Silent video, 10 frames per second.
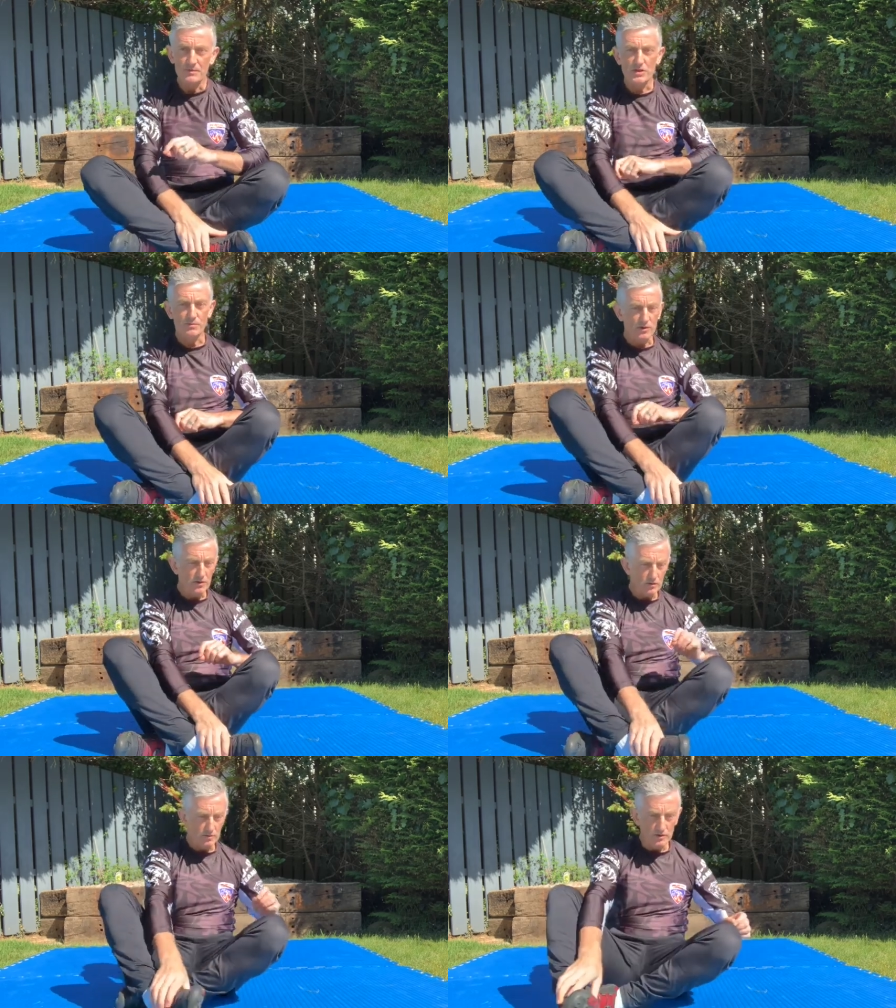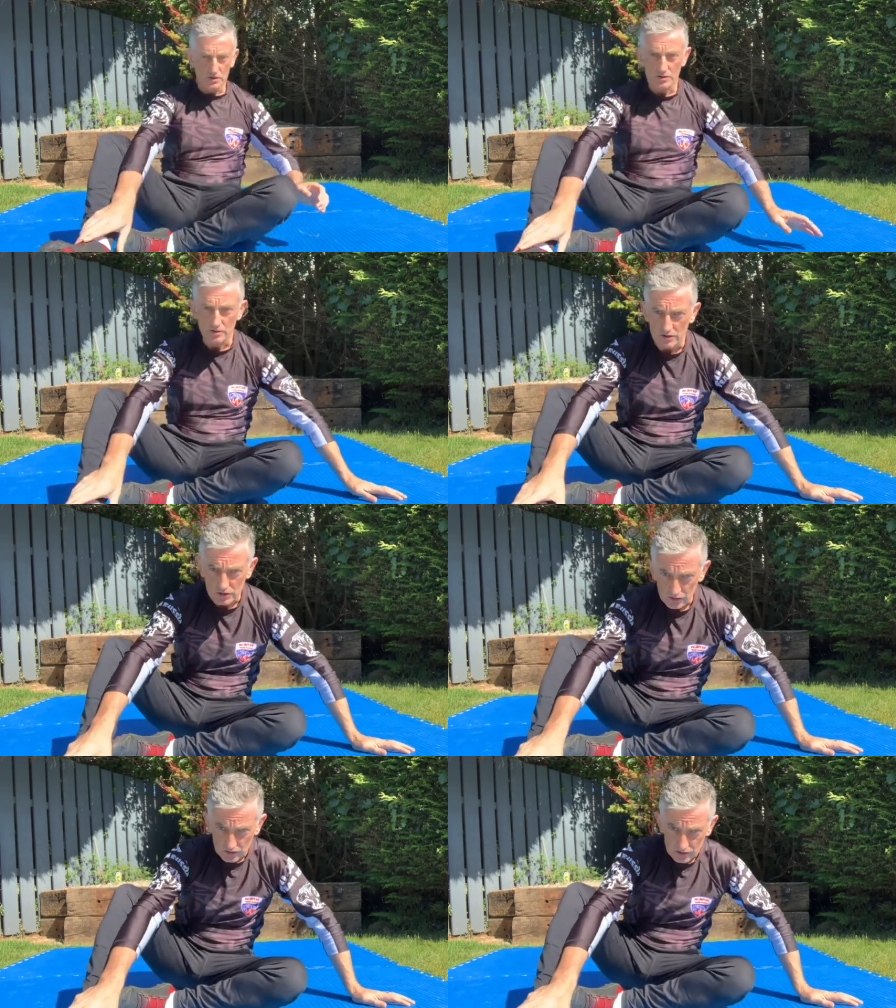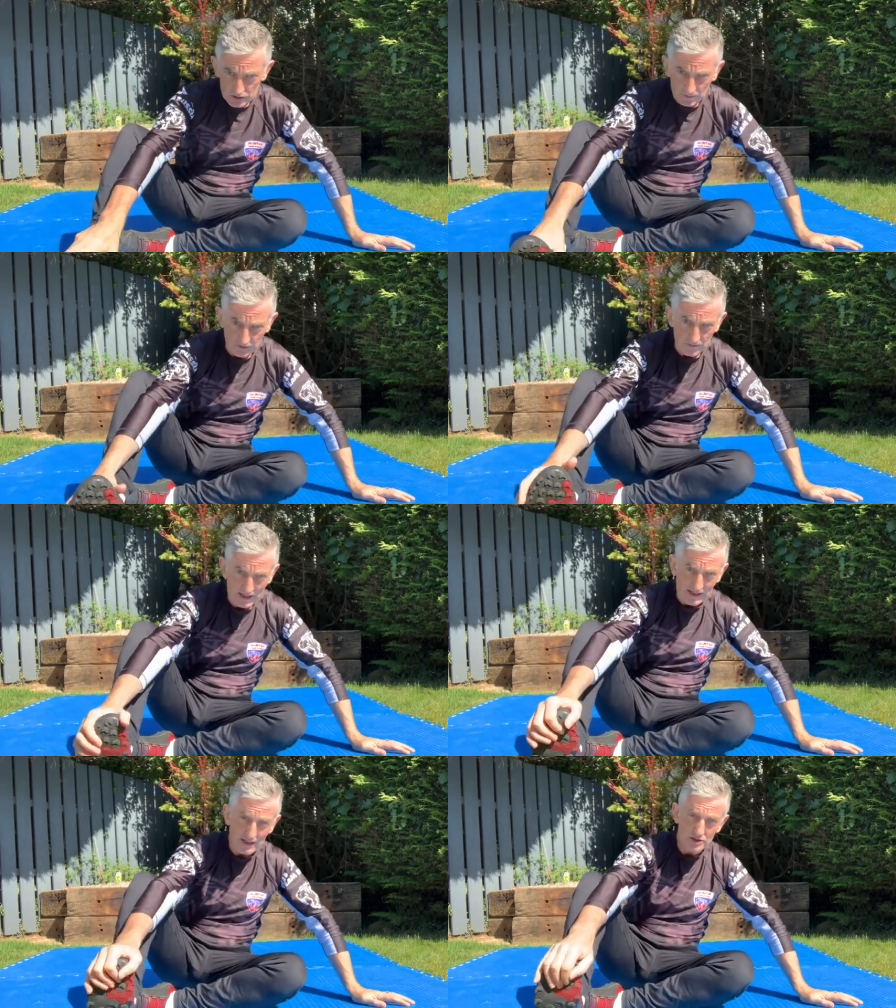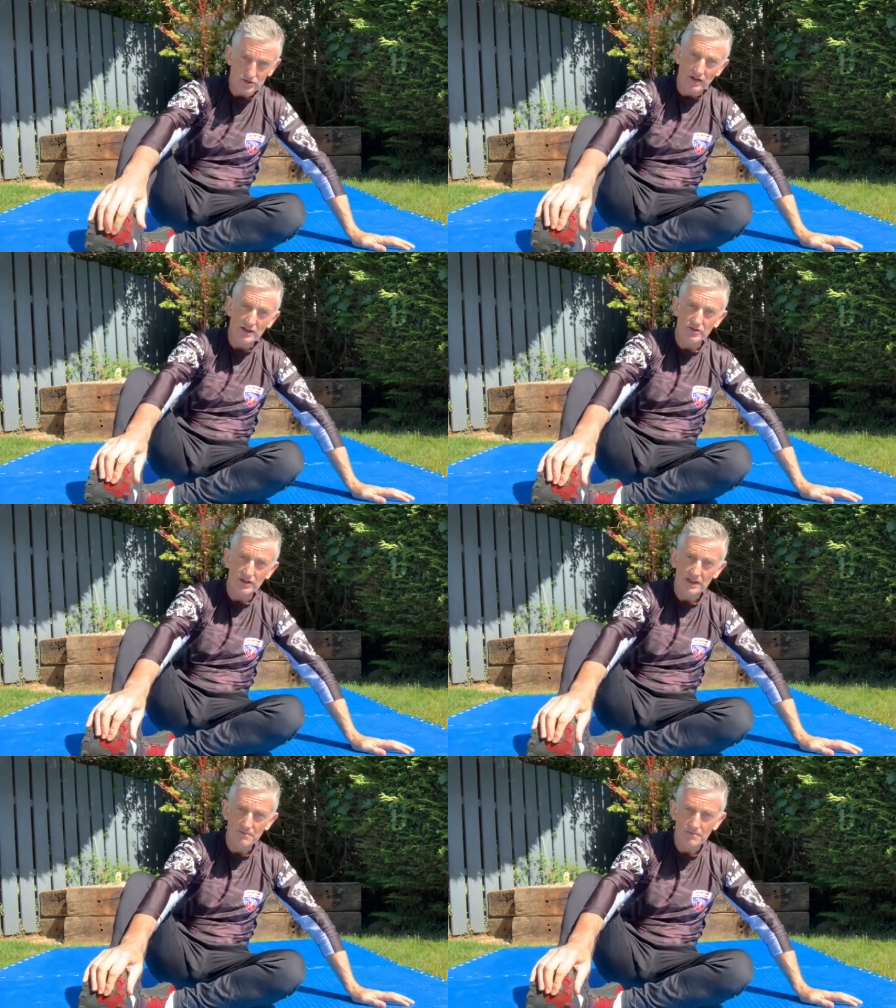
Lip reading: Tomorrow what I'm going to do is I'm going to show you some of my strength training.